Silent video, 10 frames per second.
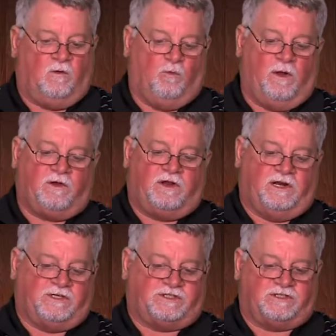Weather
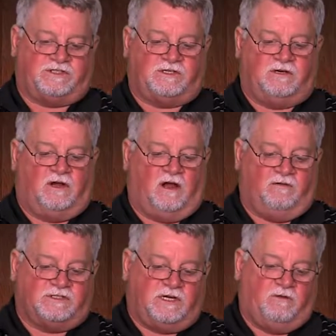conditions.
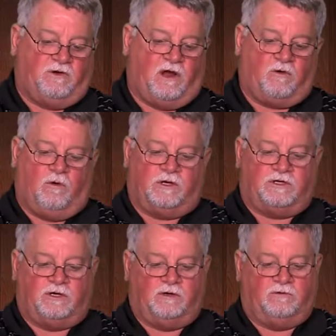Obviously, they're not going
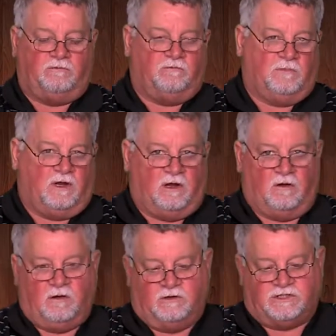to,
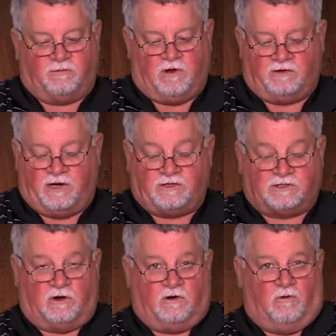
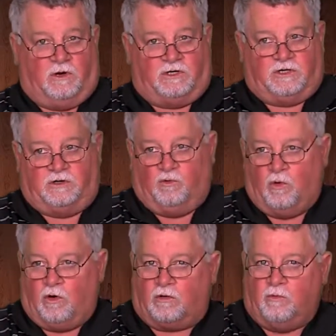subcontractors aren't going to
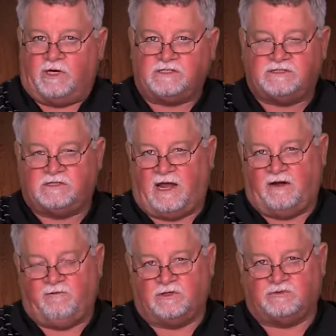work when it's
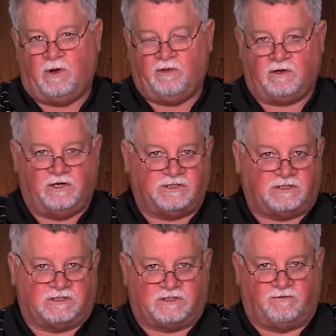adverse weather
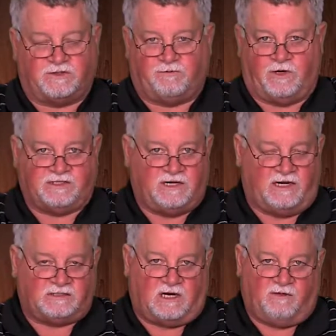conditions. If it's freezing
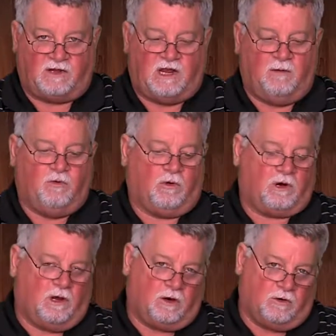outside, they can't pour
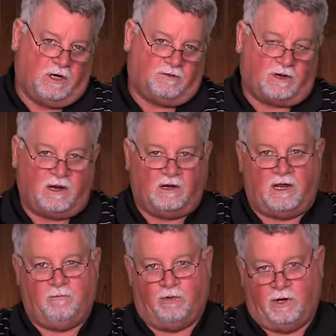concrete, they can't
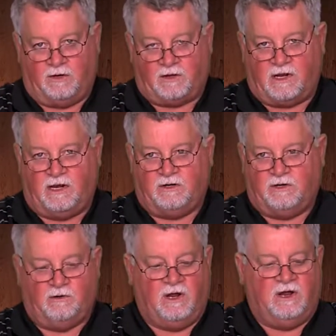lay brick, they can't
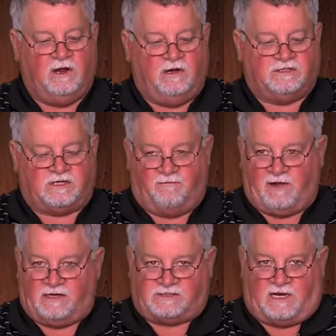do stuff
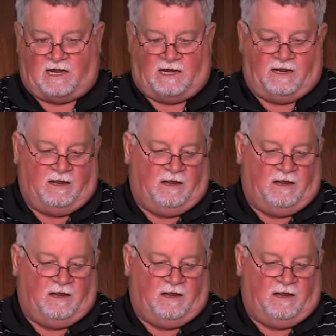outside.